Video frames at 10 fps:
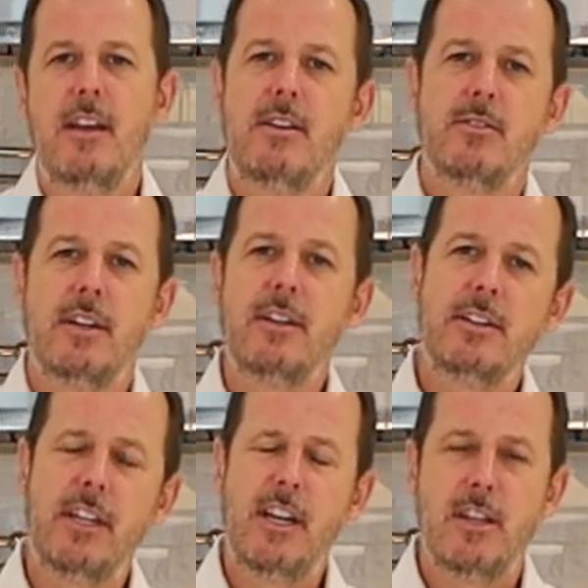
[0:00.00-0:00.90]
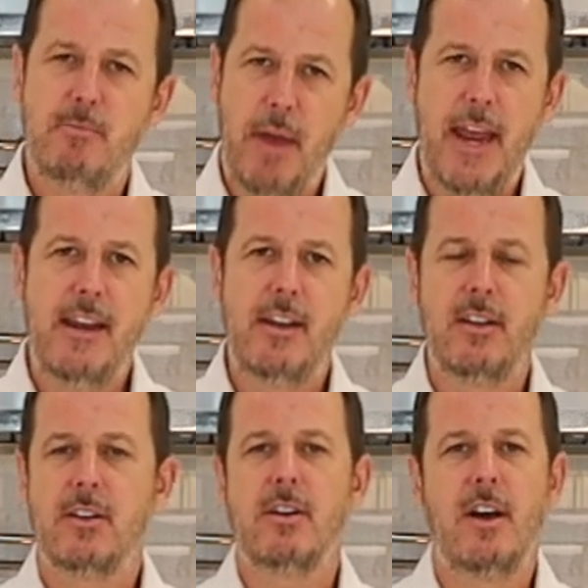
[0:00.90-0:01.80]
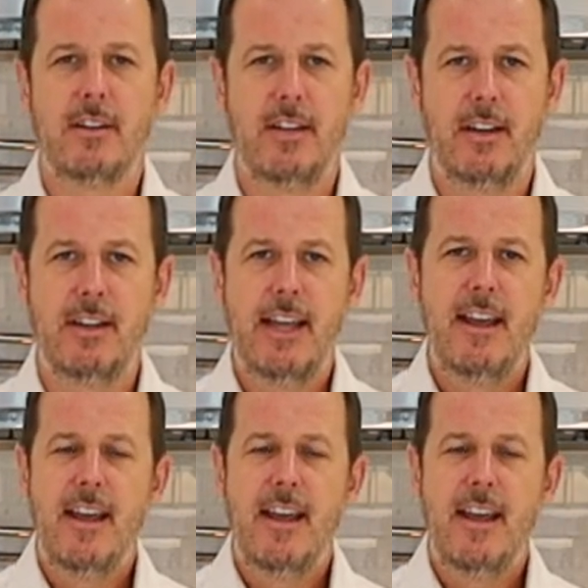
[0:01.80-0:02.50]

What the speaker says: So I looked into the painkiller cocktail.